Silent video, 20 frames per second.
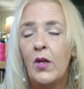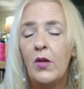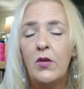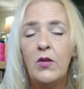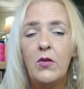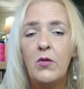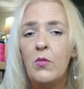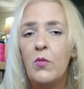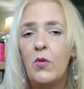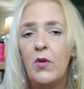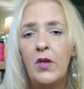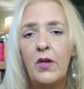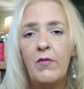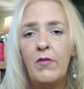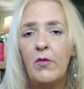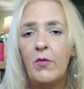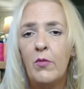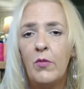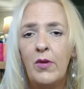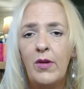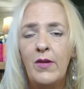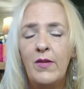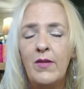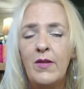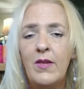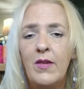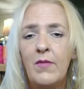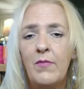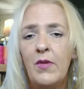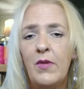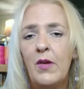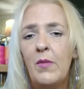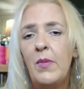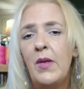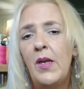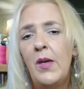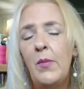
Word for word: due to whatever reason, have not been